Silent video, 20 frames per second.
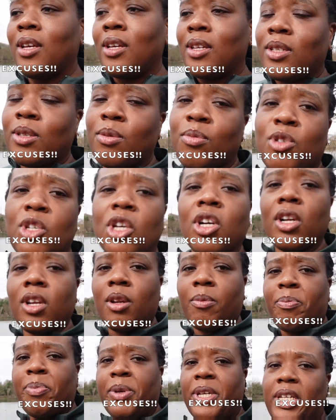some
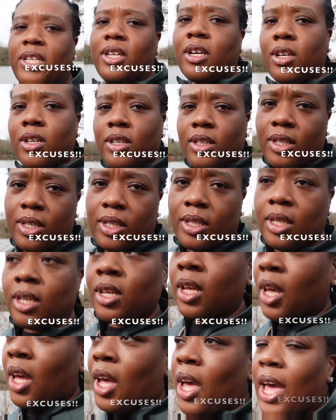chocolate peanuts
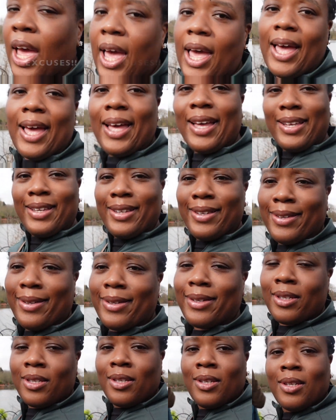and